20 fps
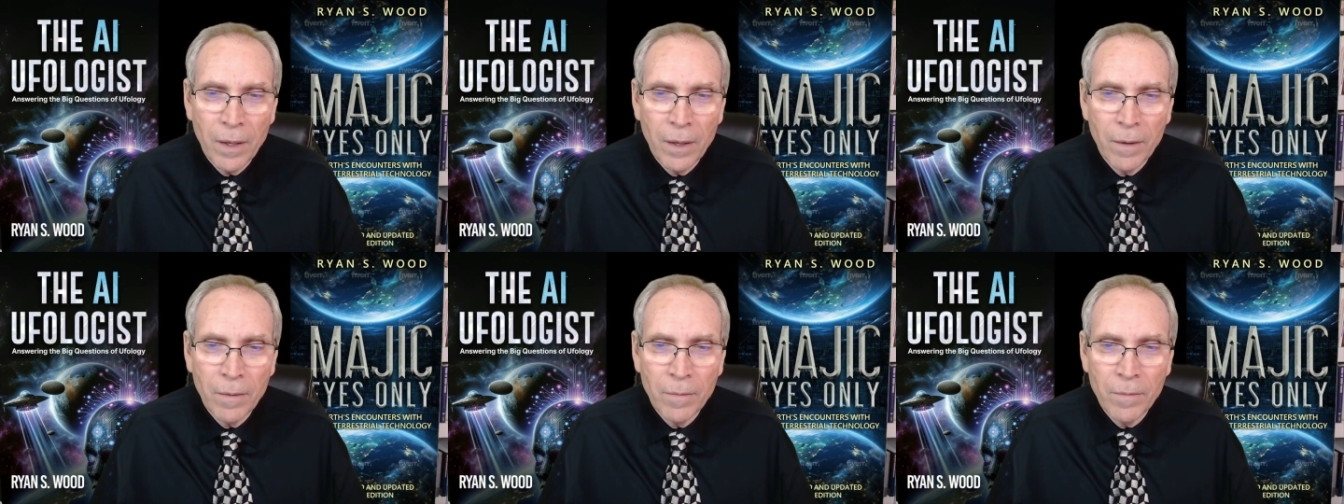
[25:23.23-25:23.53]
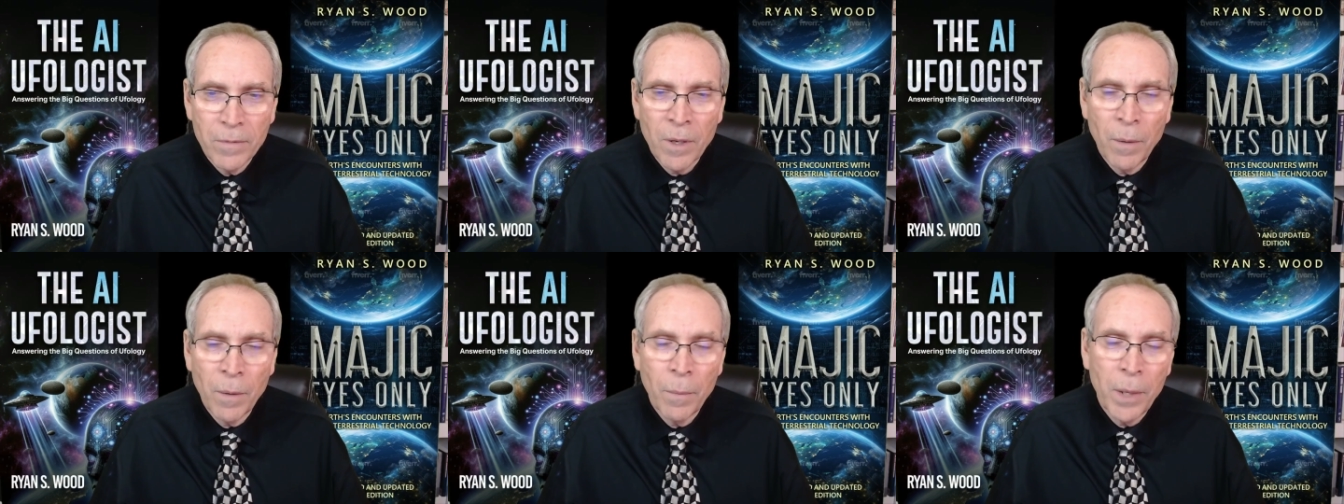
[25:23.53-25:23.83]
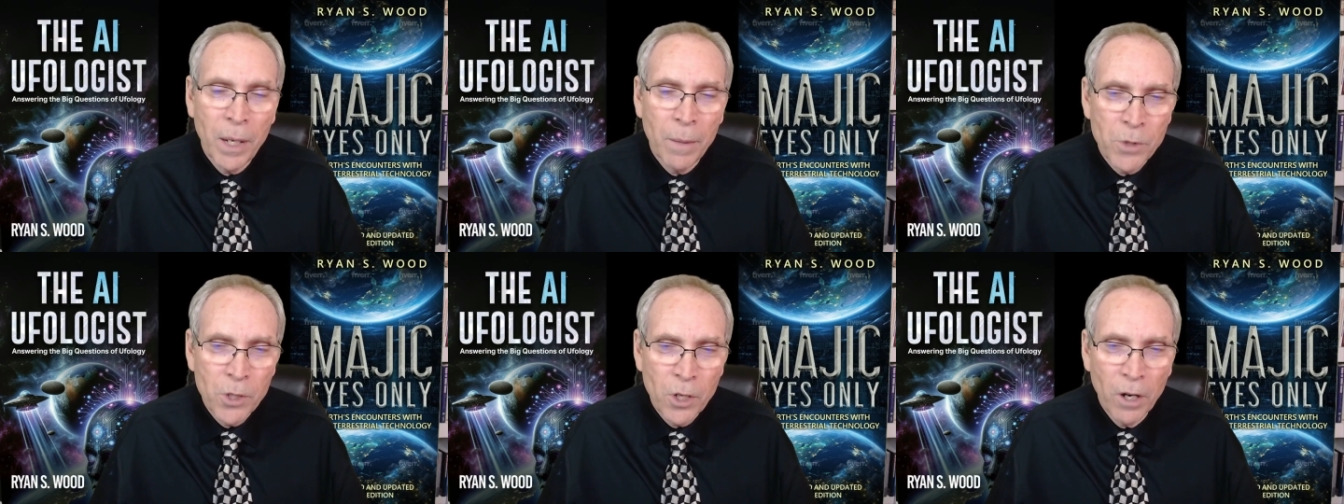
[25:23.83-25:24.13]
somebody
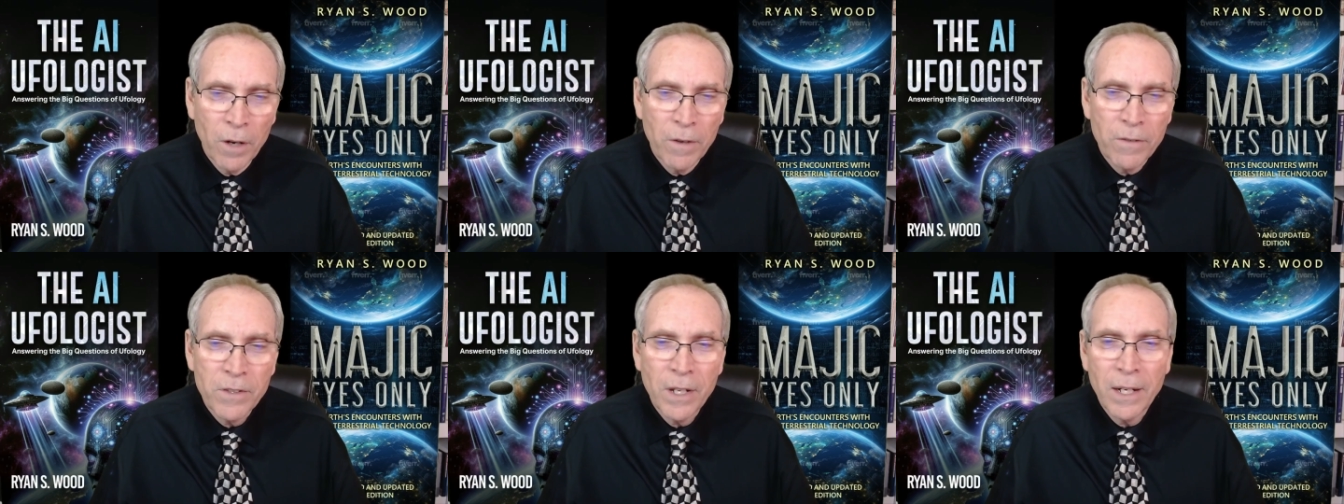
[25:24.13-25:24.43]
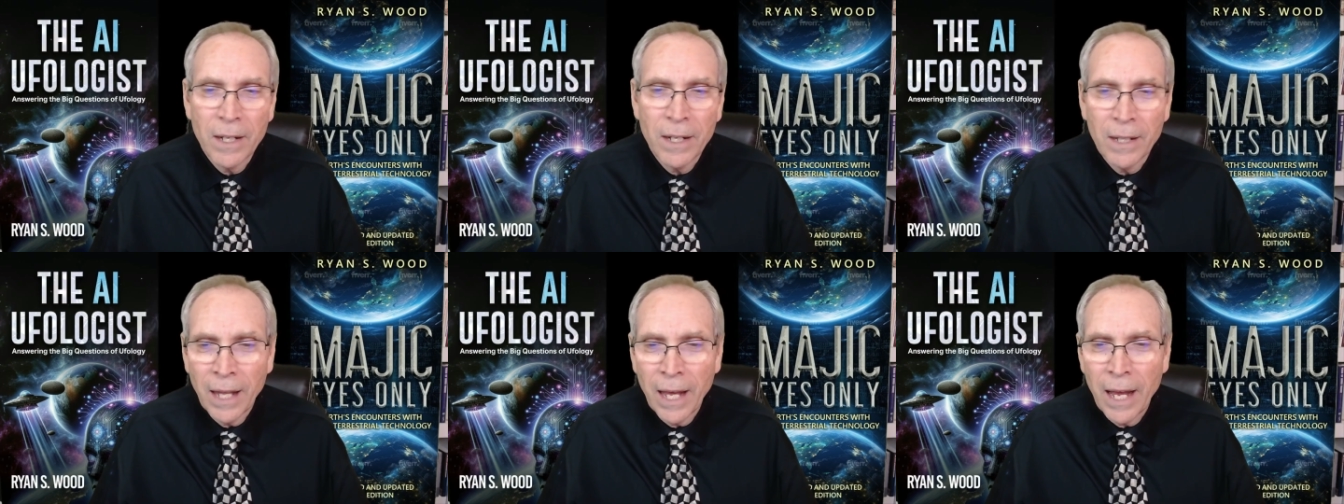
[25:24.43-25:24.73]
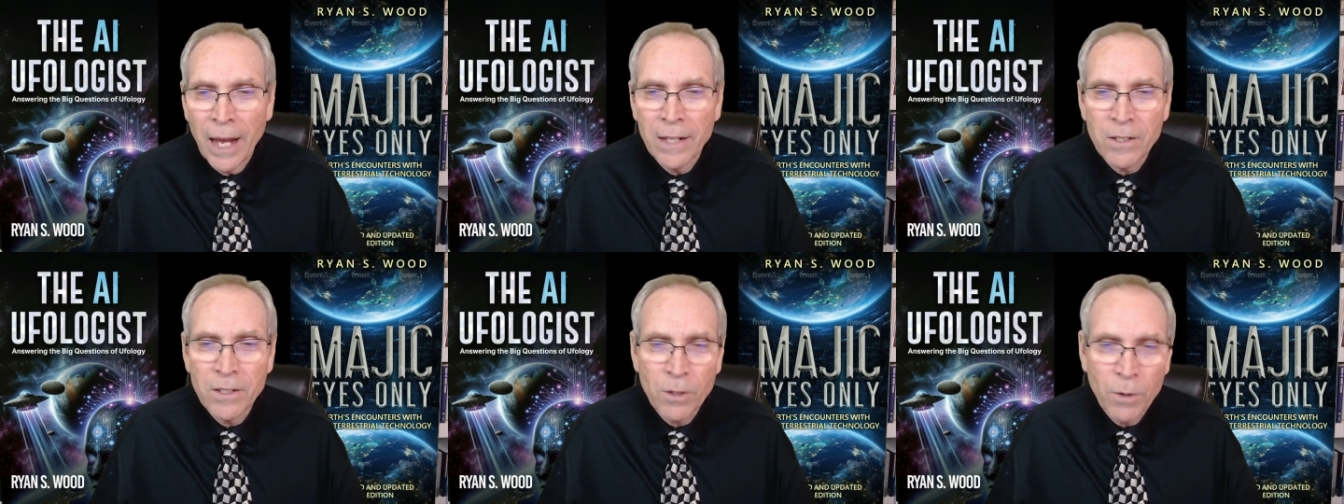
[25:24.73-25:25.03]
observes it,
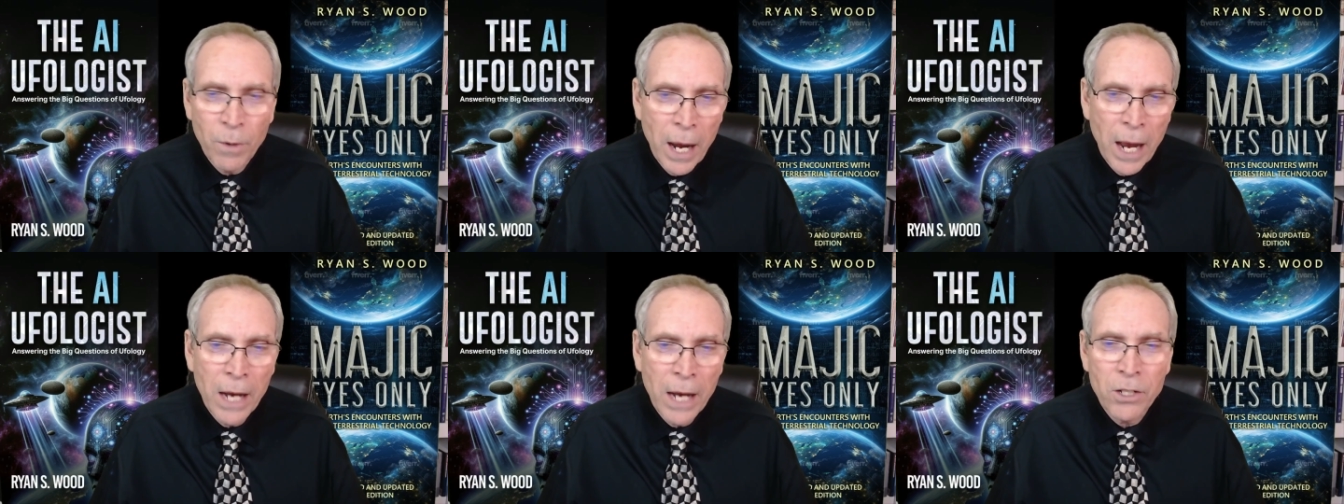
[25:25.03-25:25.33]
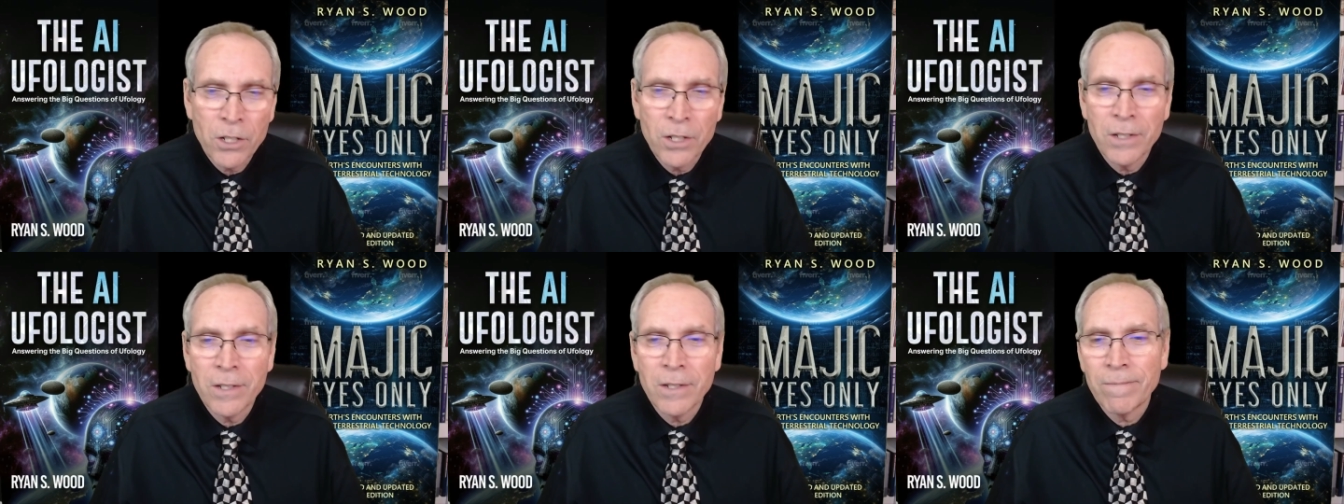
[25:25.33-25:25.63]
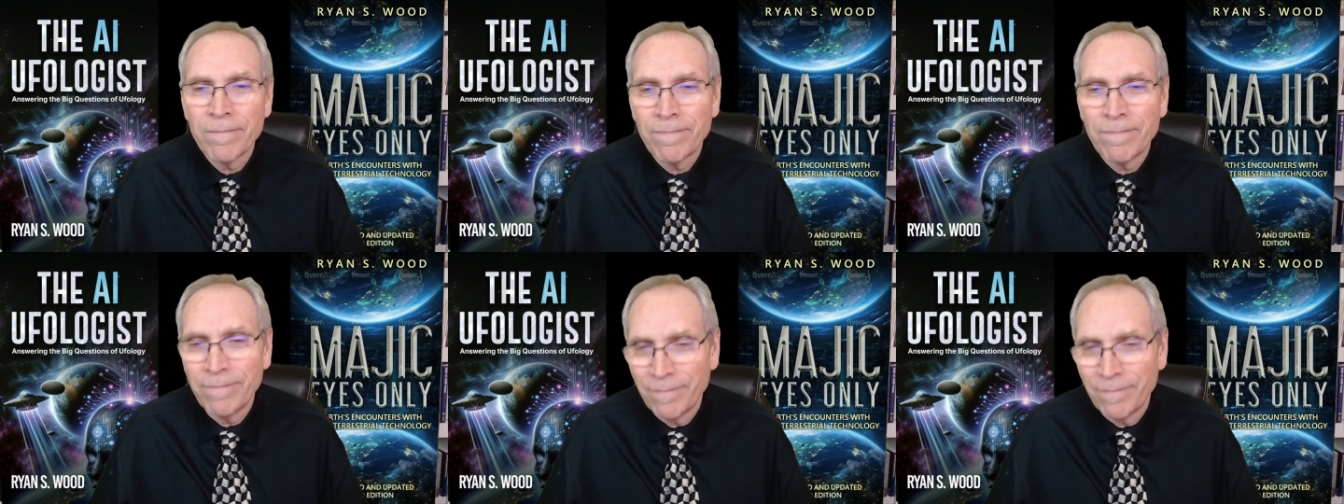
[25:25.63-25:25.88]
lands, crashes,